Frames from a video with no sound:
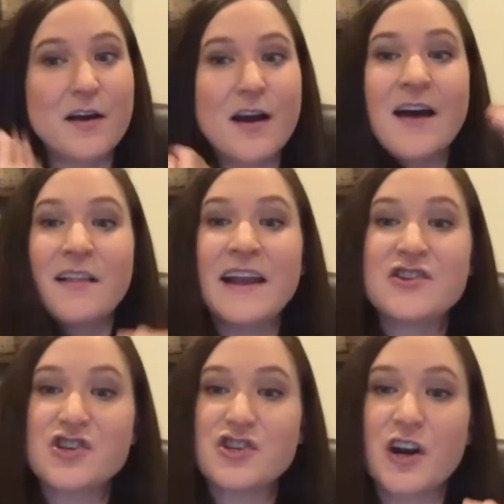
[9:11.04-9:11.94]
LH
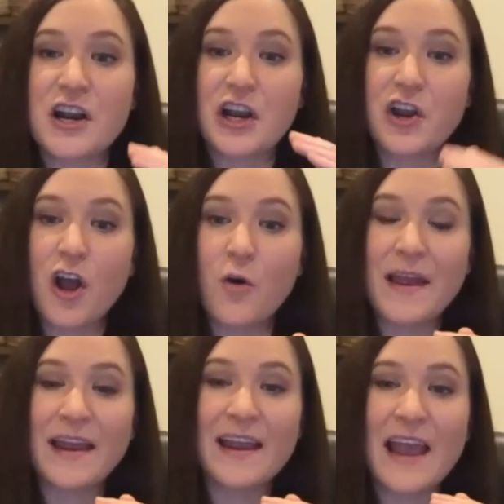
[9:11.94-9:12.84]
started
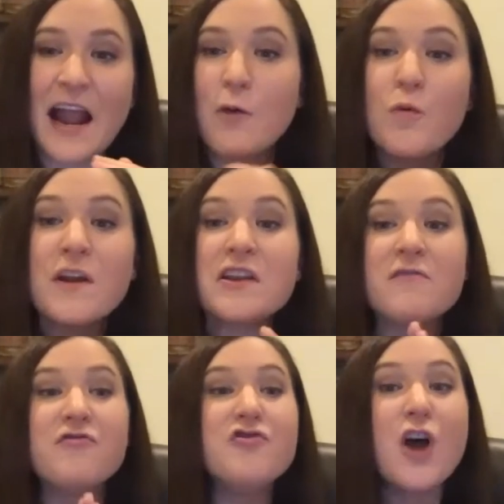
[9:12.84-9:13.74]
going, and I wouldn't
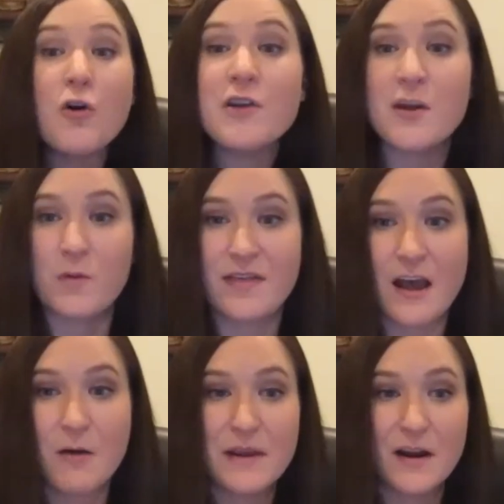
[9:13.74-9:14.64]
have known it
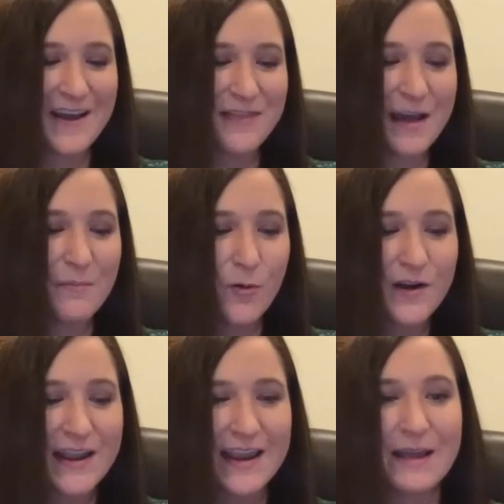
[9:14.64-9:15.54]
without Mira. That
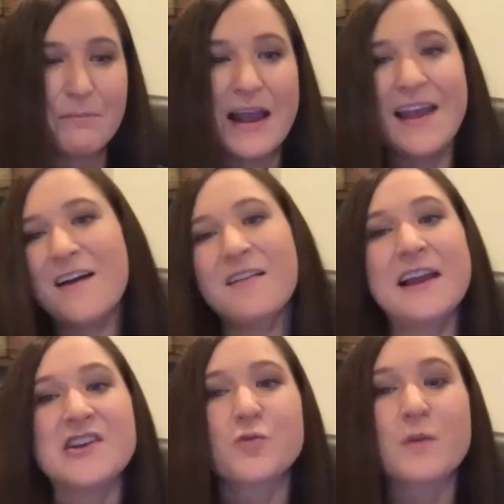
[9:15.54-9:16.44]
morning, my
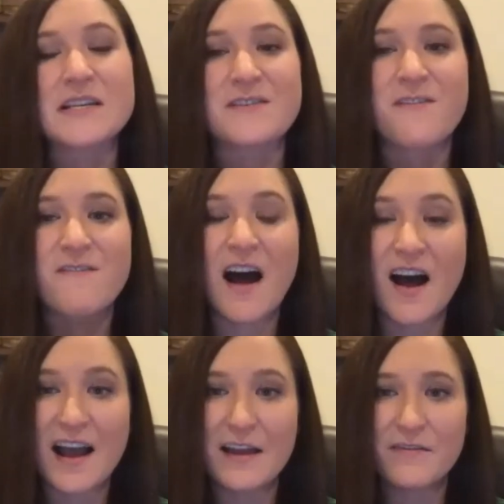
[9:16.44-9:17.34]
LH was
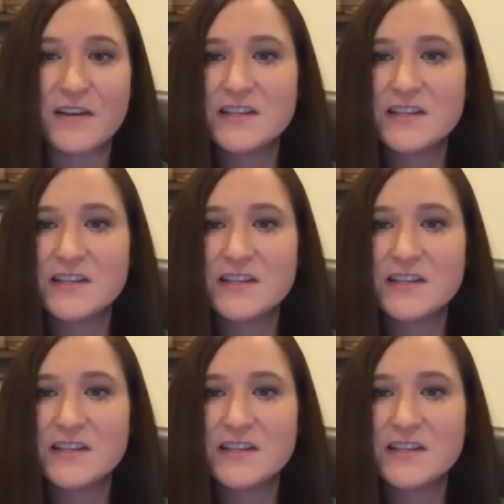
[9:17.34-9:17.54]
five.